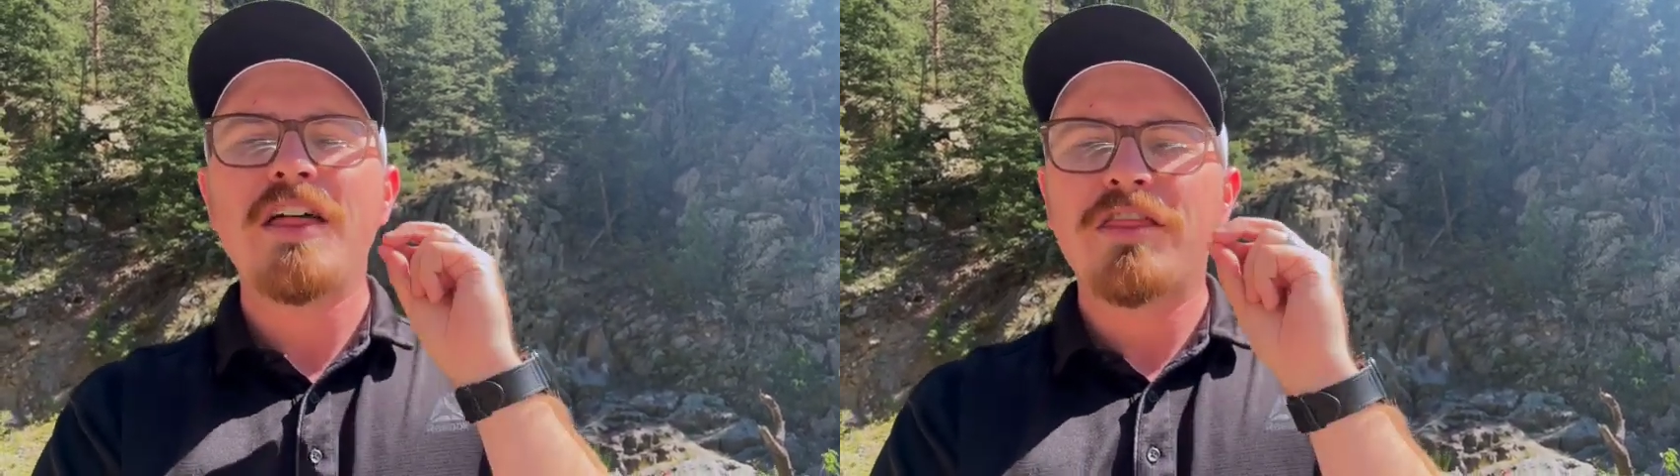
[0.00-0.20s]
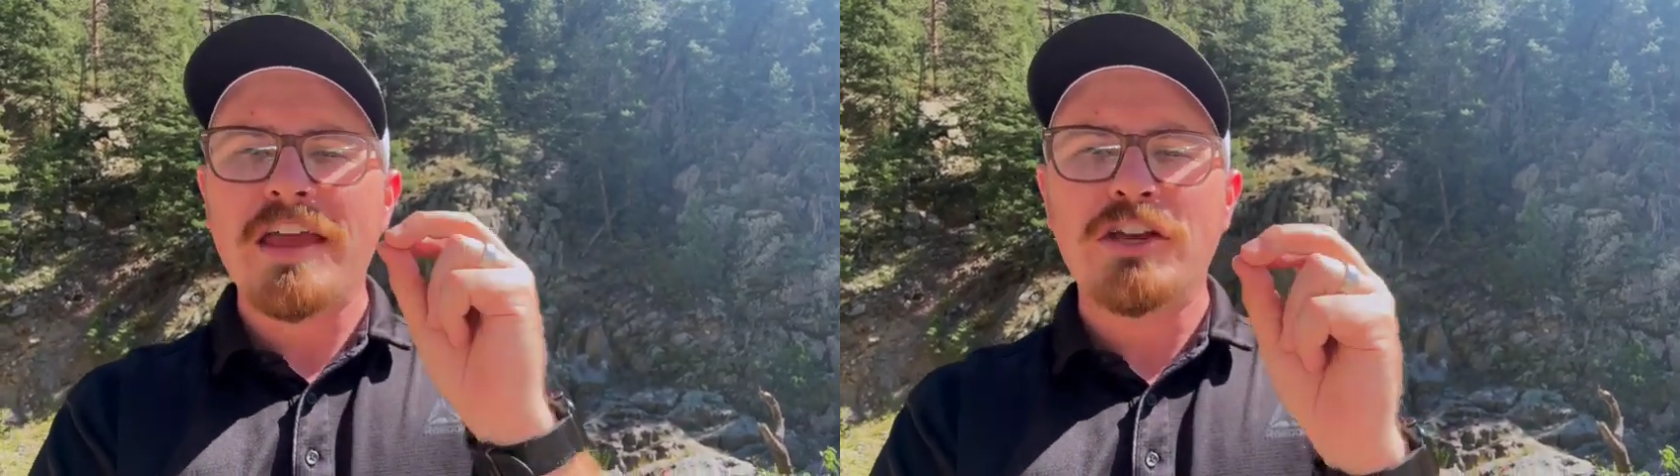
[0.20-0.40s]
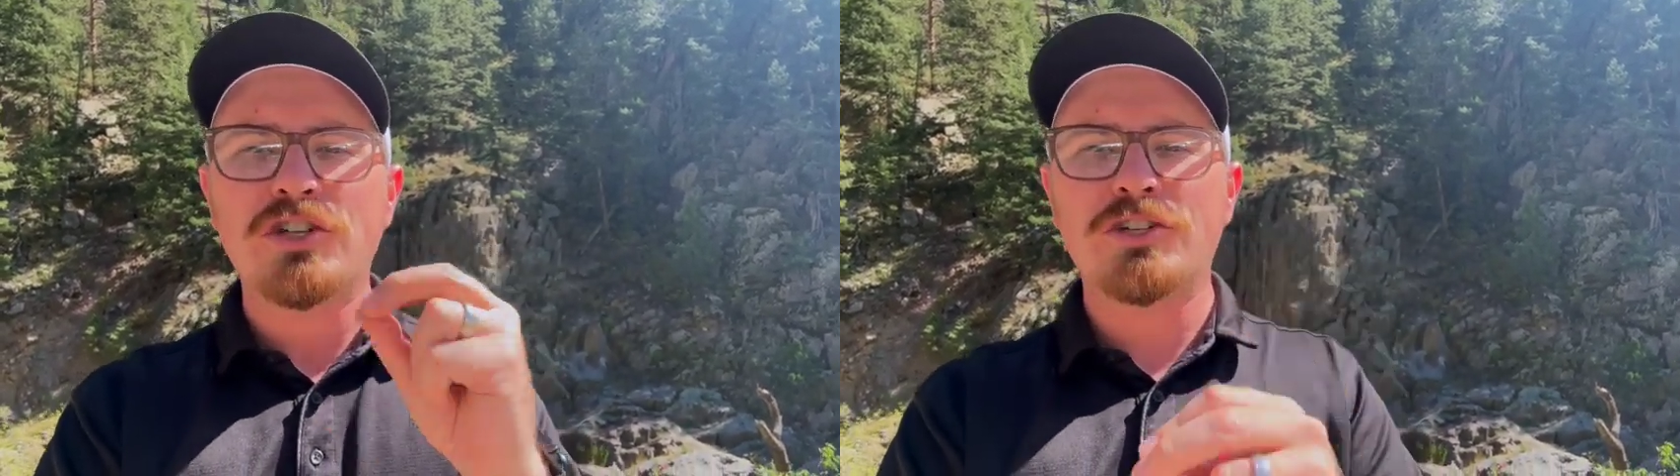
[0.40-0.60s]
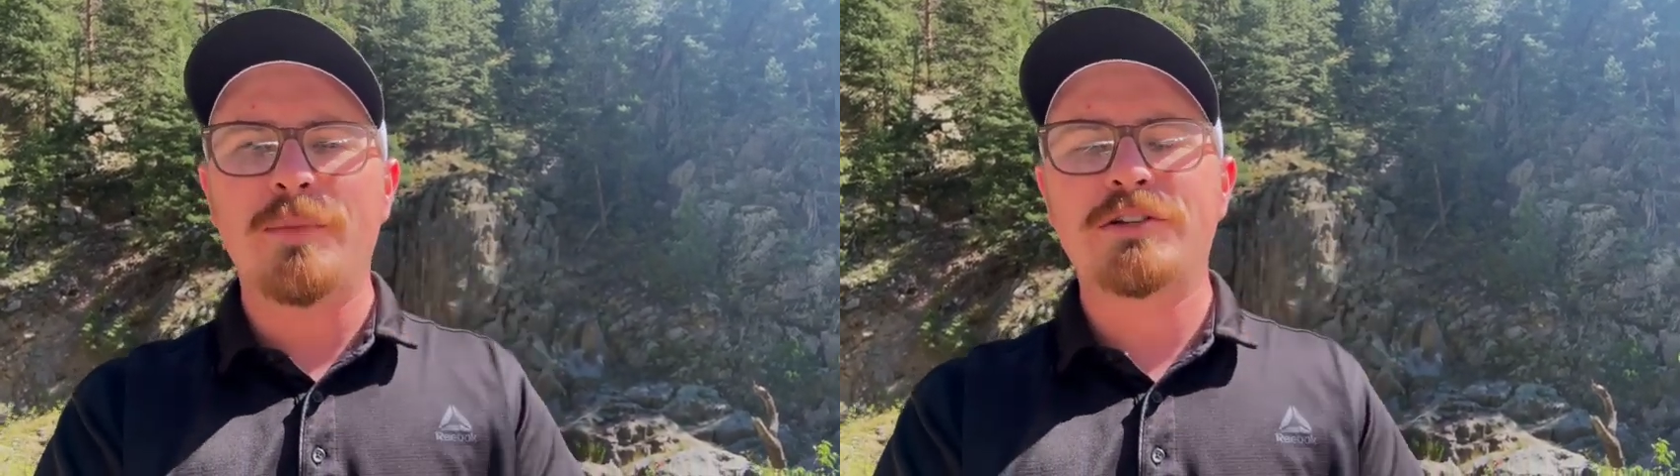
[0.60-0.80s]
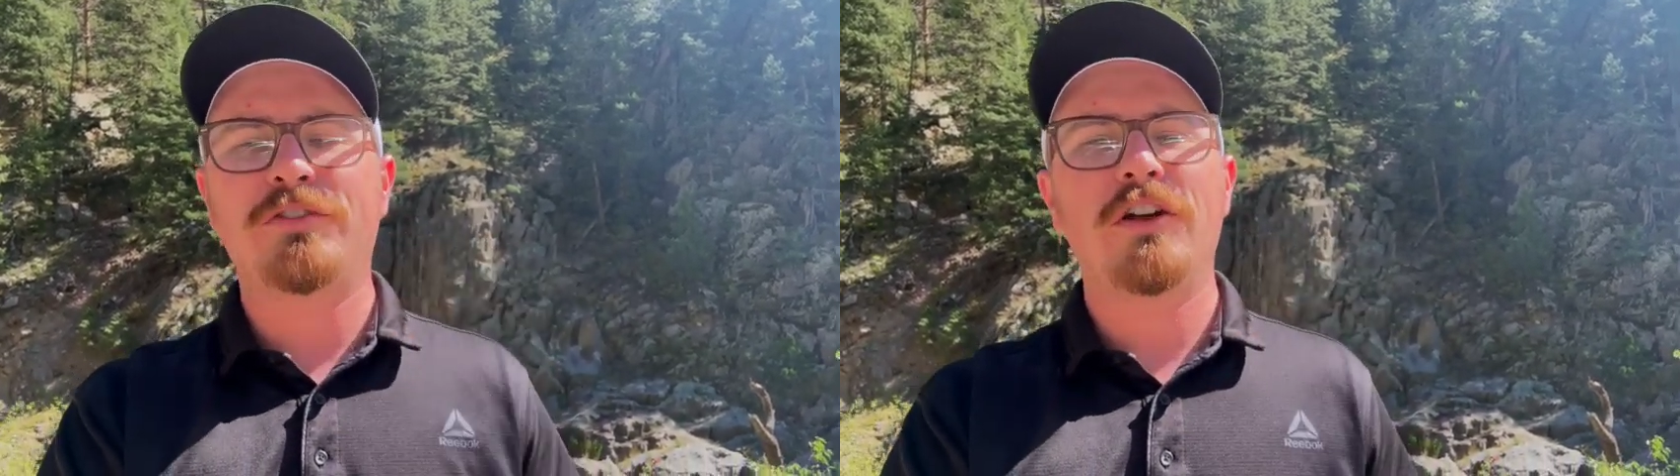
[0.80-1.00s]
Thank you so
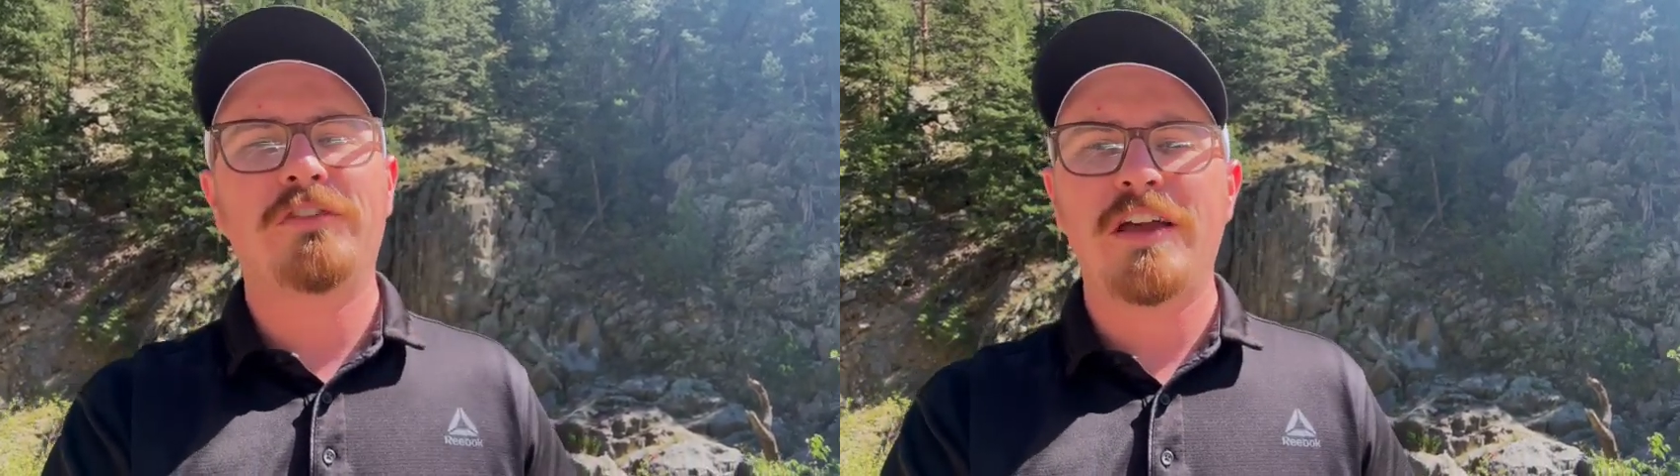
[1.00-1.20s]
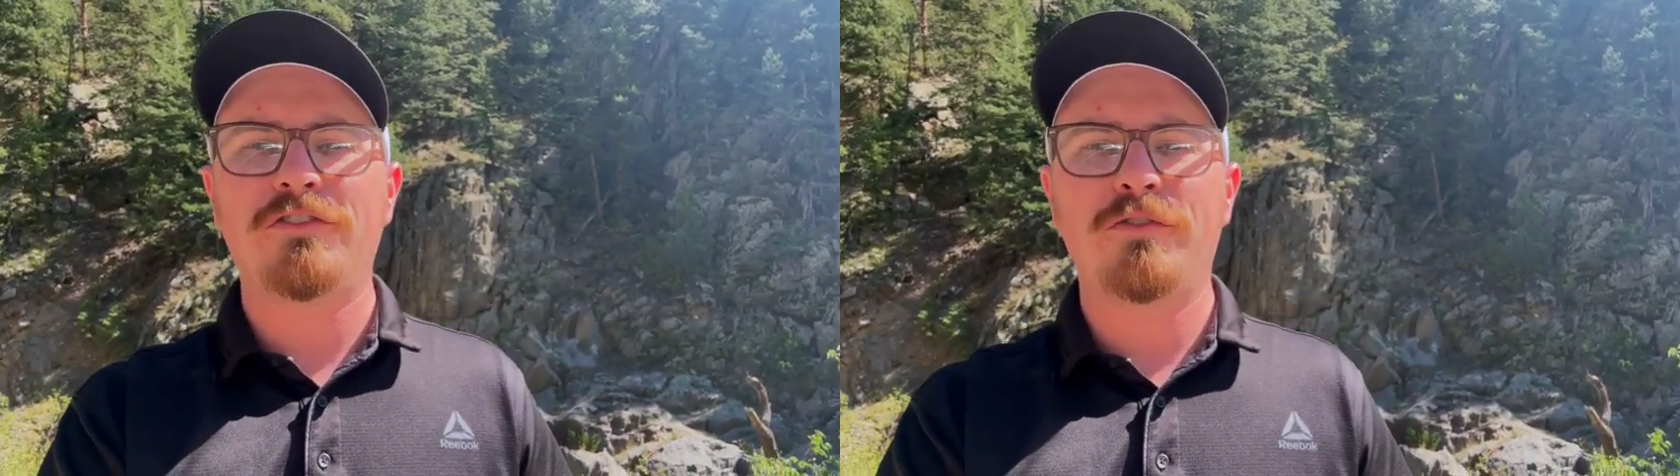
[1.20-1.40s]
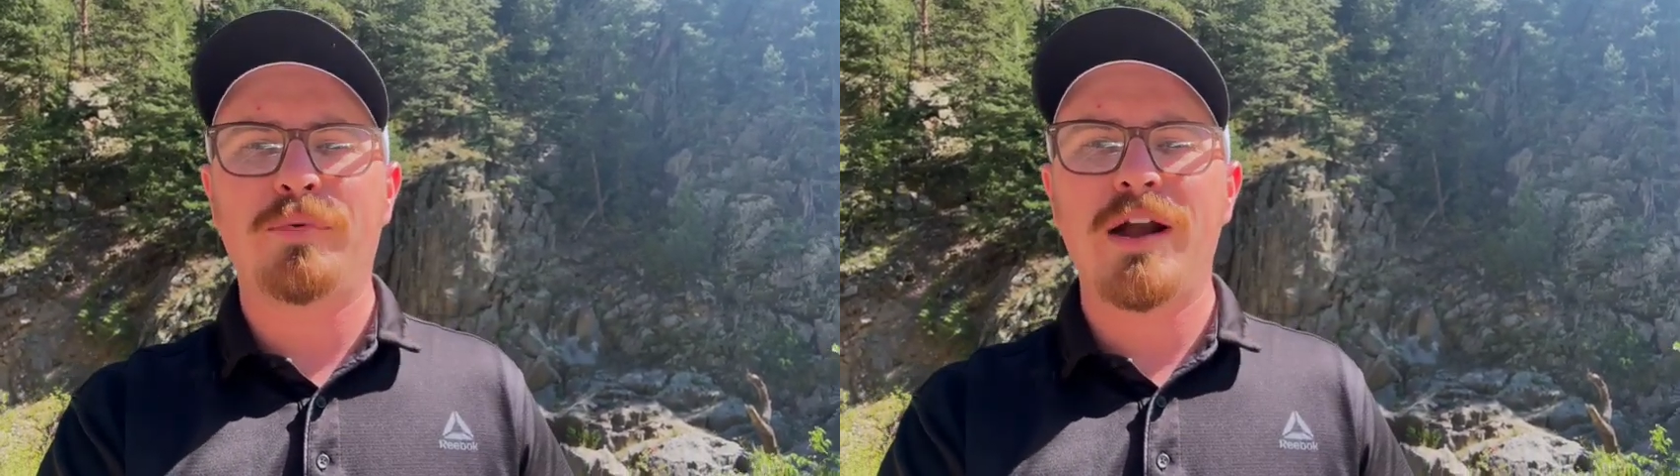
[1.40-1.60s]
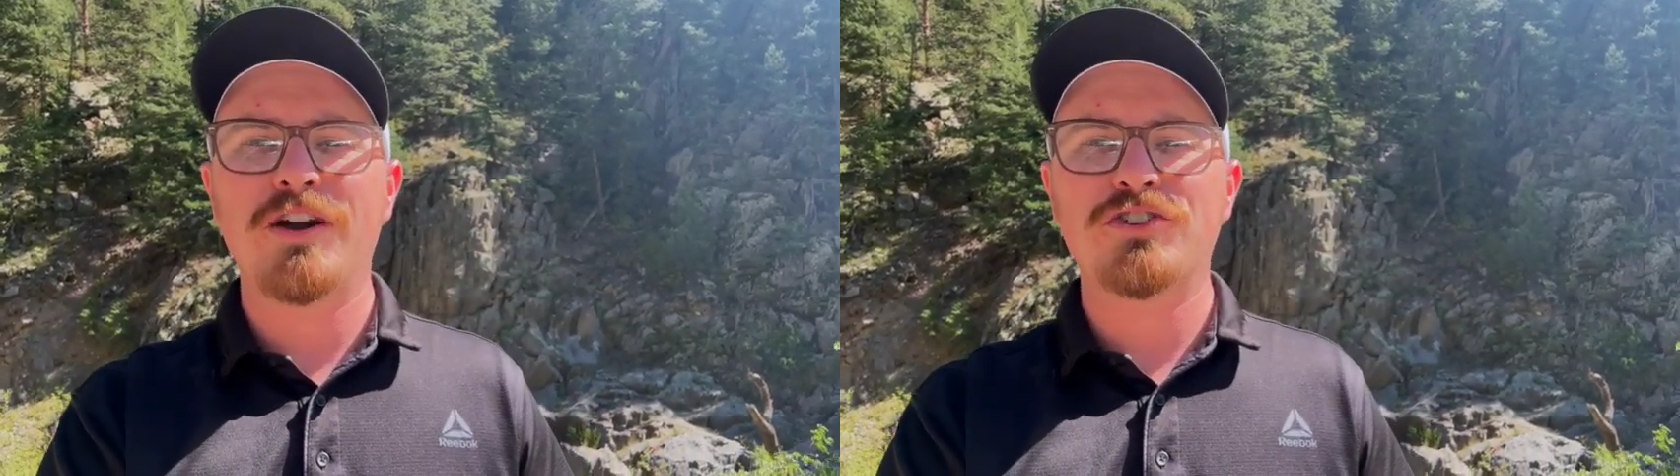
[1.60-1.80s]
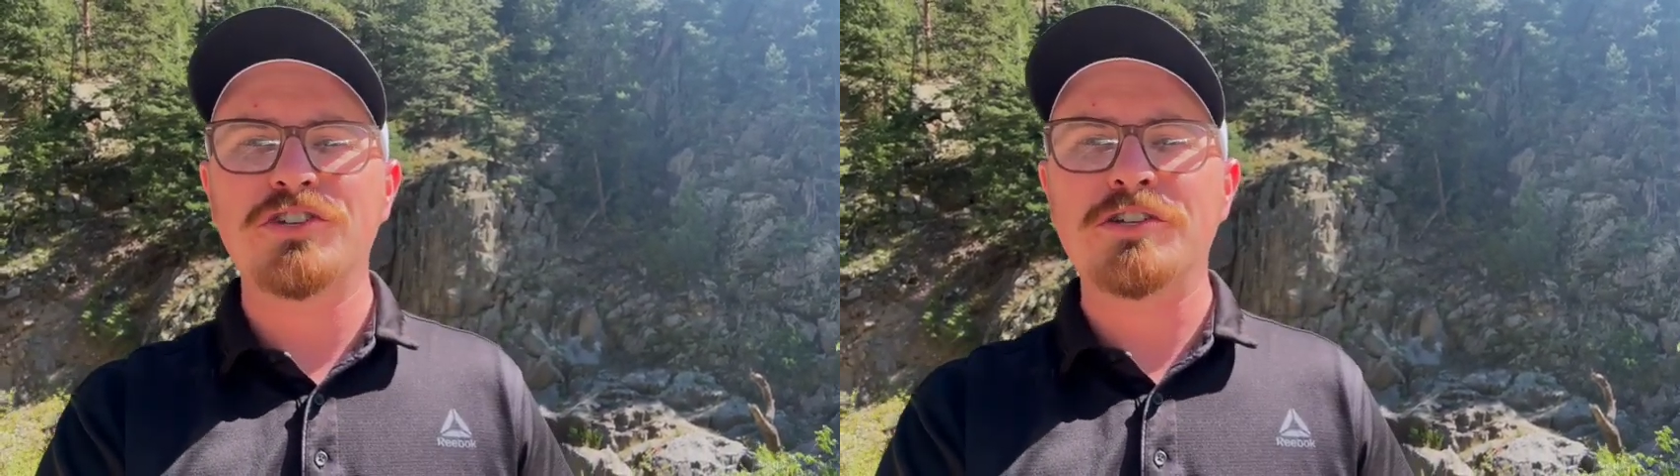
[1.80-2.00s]
much for your faithful
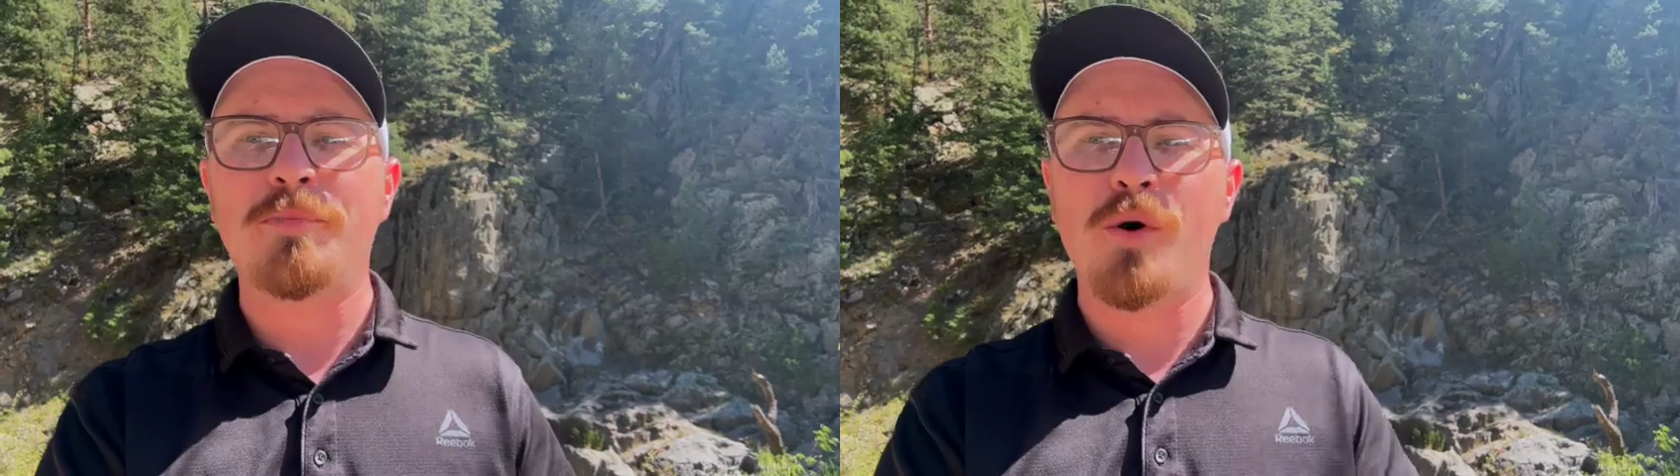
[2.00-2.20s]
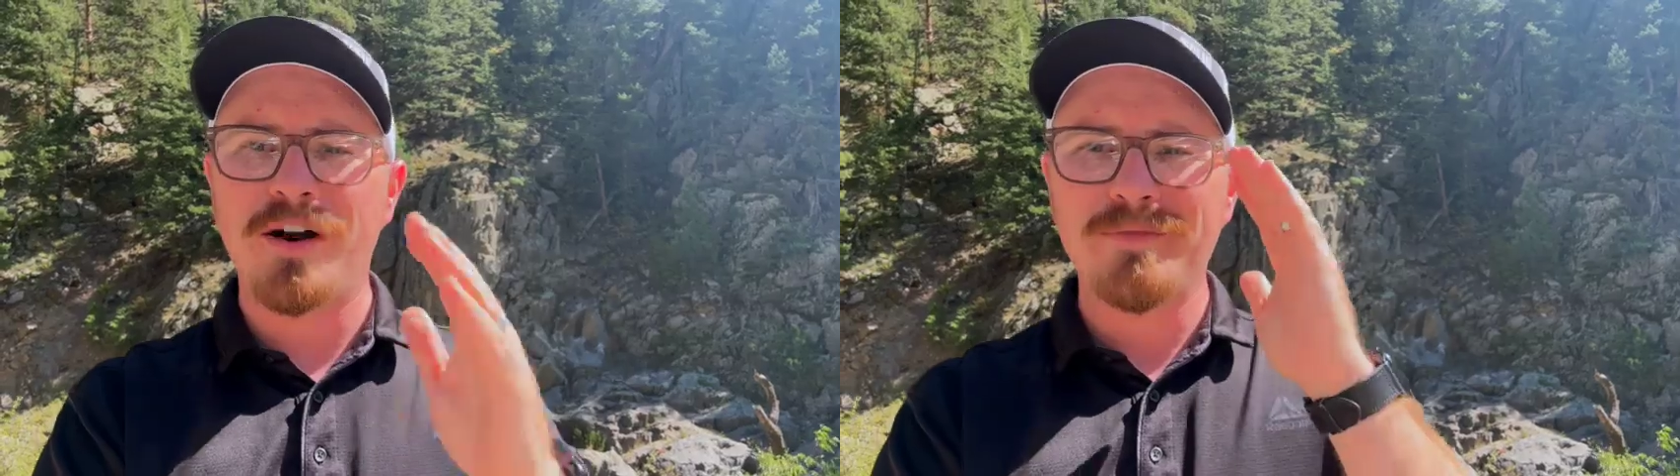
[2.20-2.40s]
prayers and support.